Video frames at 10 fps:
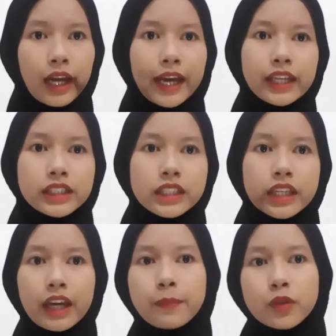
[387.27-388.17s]
and
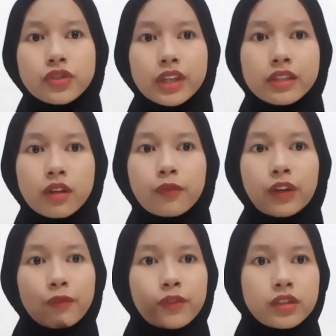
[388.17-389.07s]
decay process of
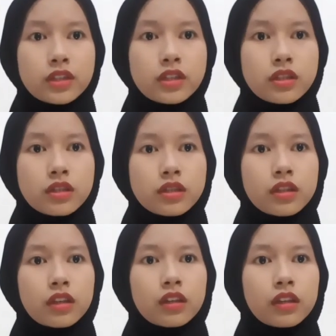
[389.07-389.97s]
leftovers
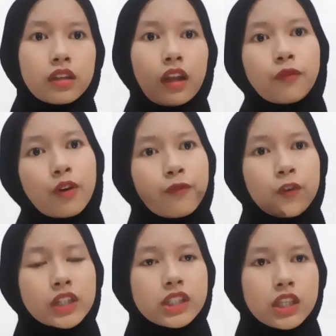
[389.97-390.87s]

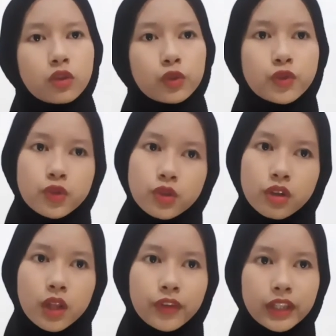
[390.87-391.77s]
into
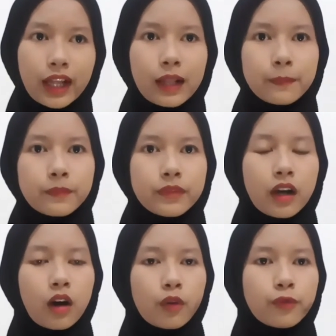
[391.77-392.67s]
stool with help
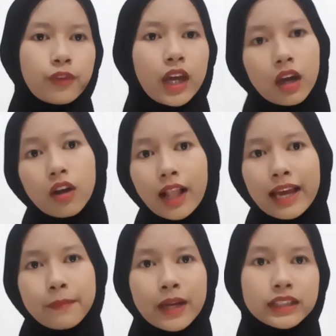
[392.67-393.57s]
of E.
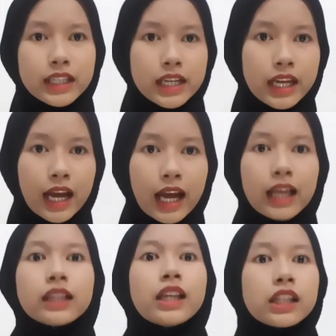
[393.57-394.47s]
coli
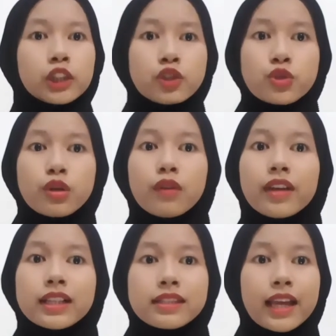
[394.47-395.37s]
bacteria. The stool
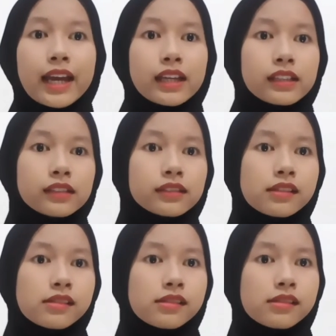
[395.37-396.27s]
will stain